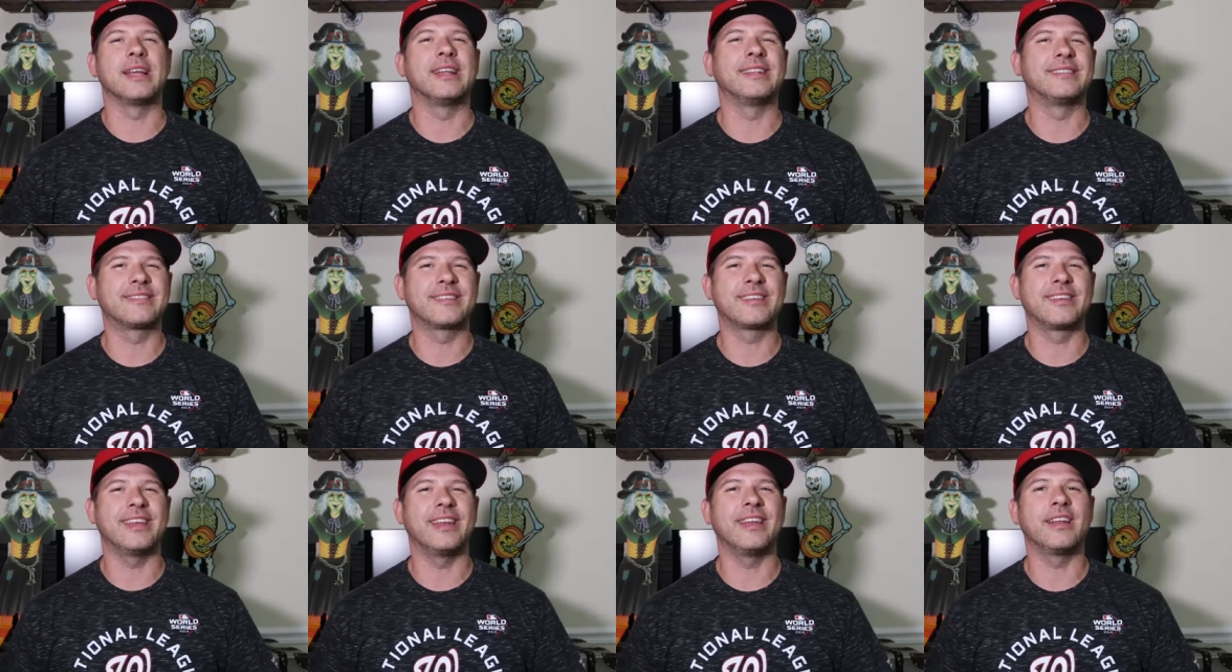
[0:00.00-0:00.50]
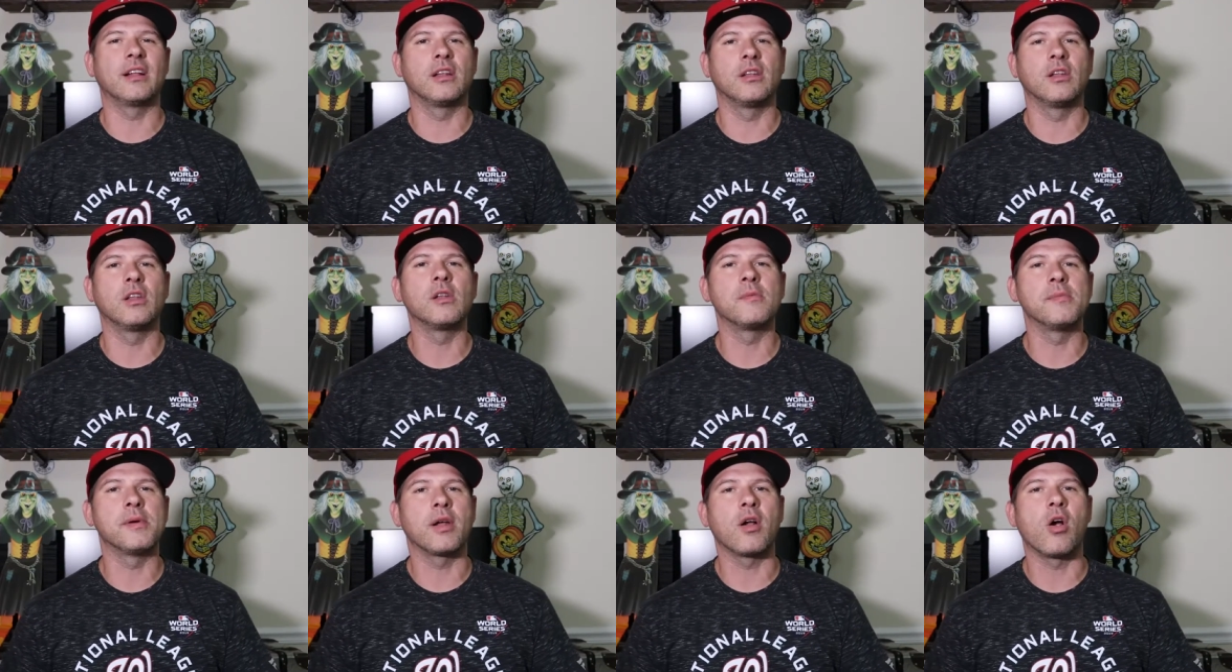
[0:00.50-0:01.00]
It's getting a
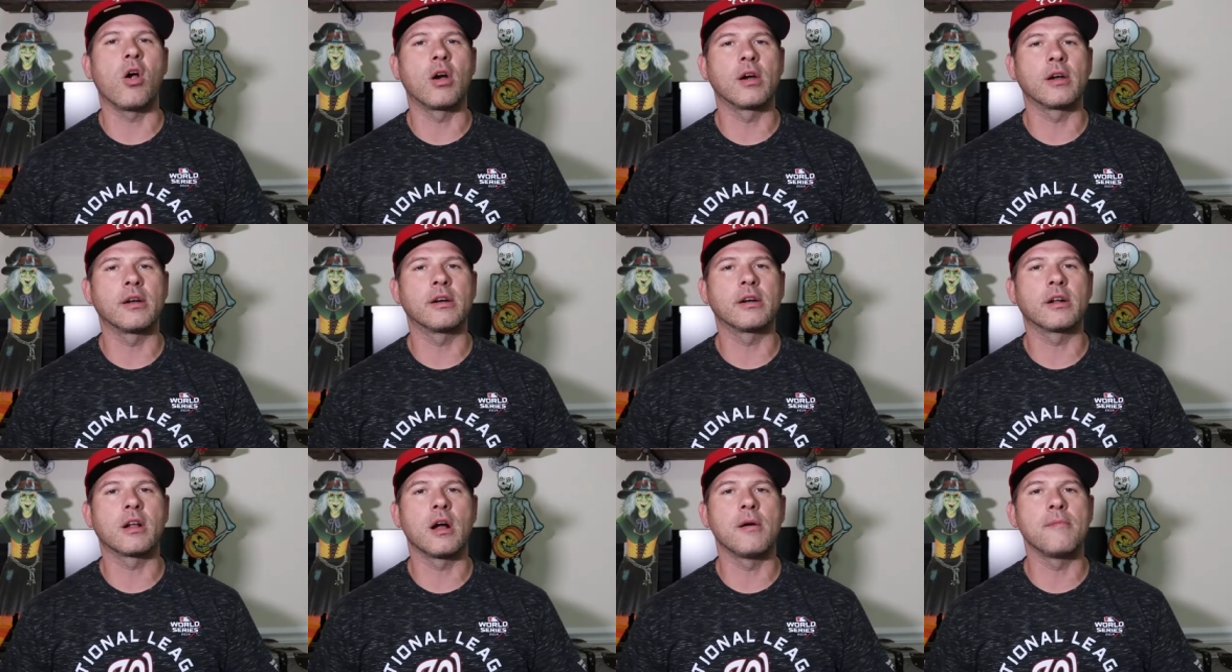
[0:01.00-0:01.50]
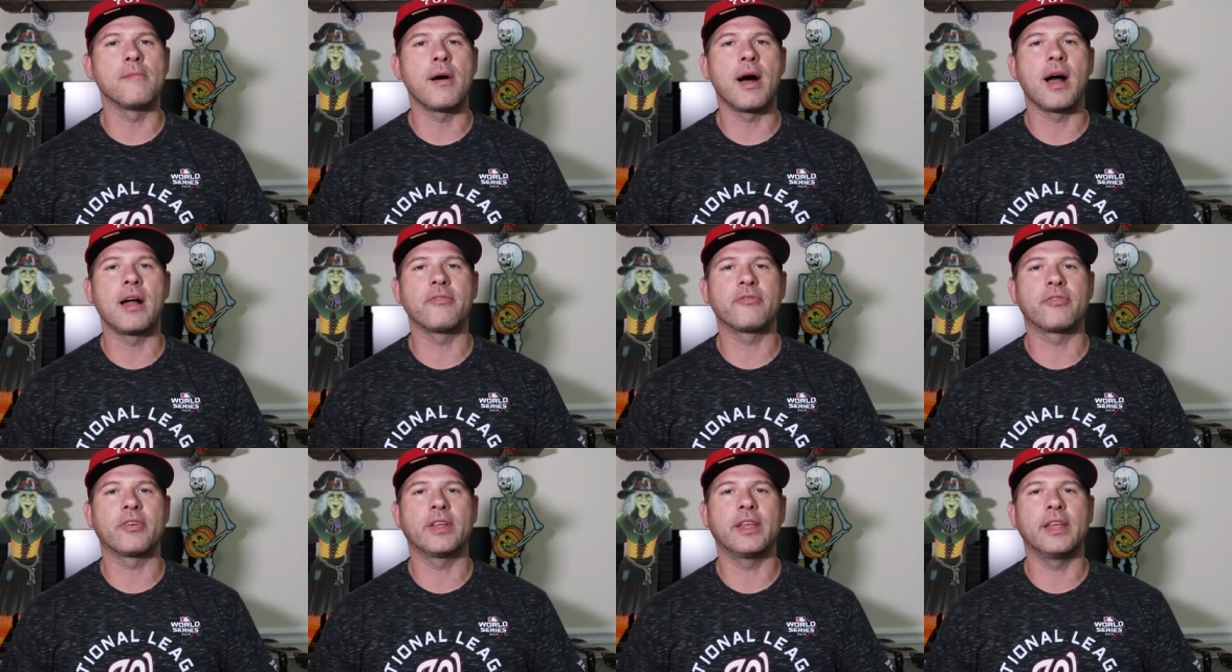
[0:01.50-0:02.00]
little bit harder to come
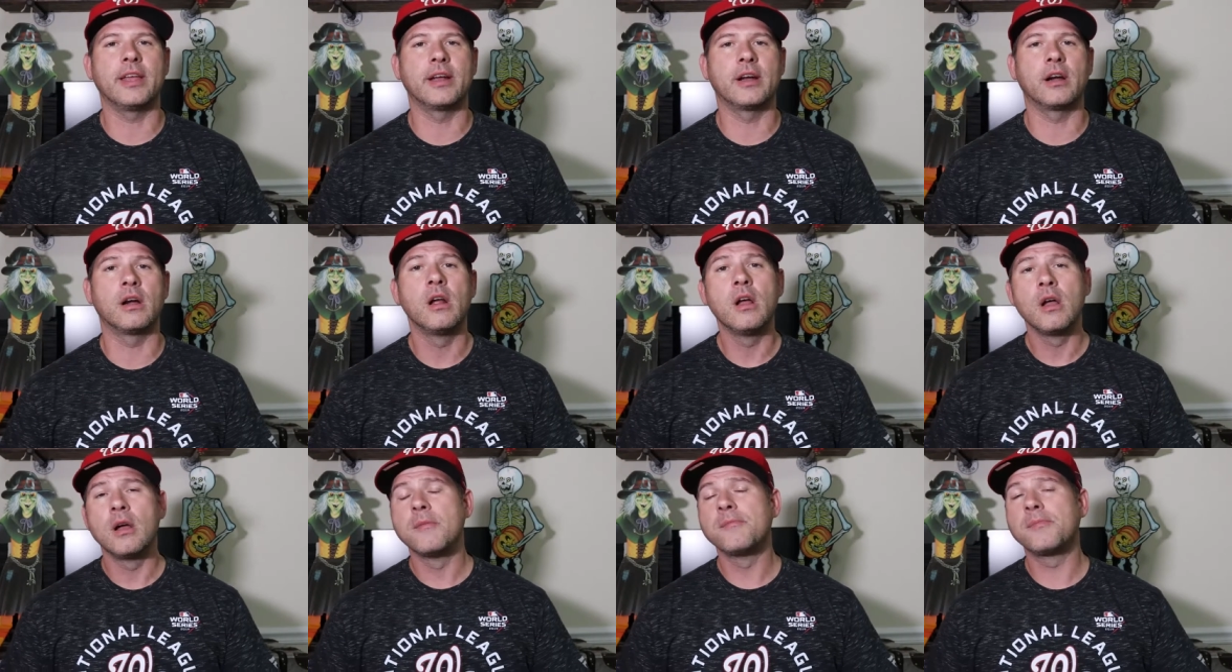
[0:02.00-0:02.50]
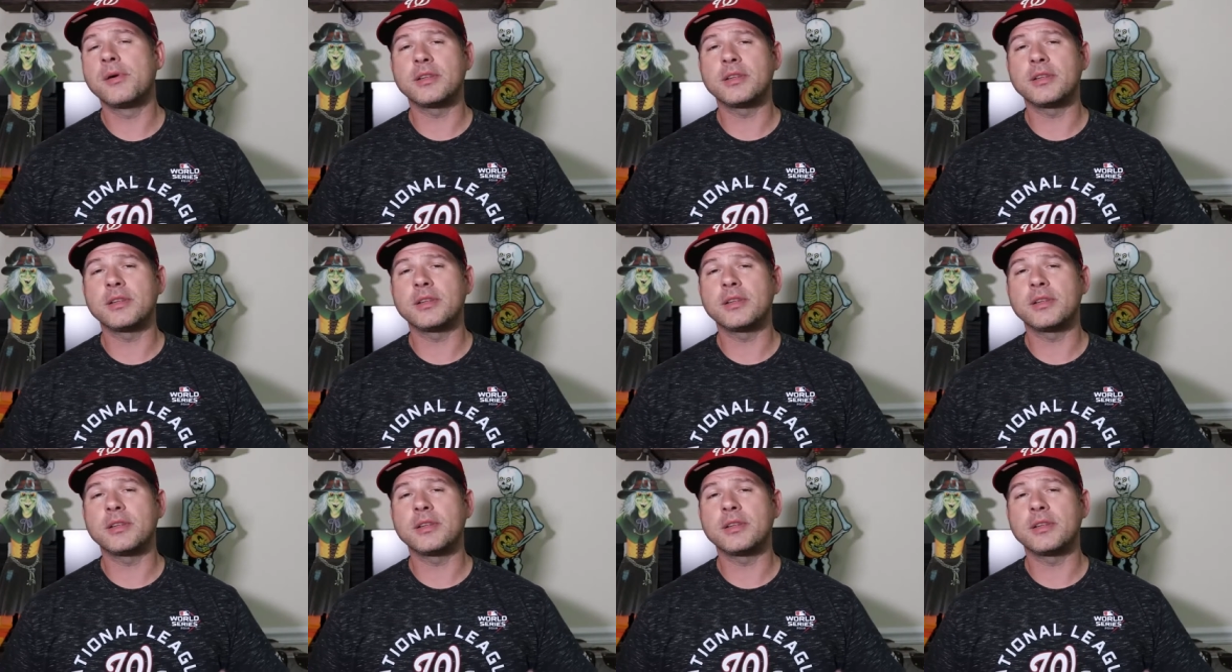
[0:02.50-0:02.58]
by for gear.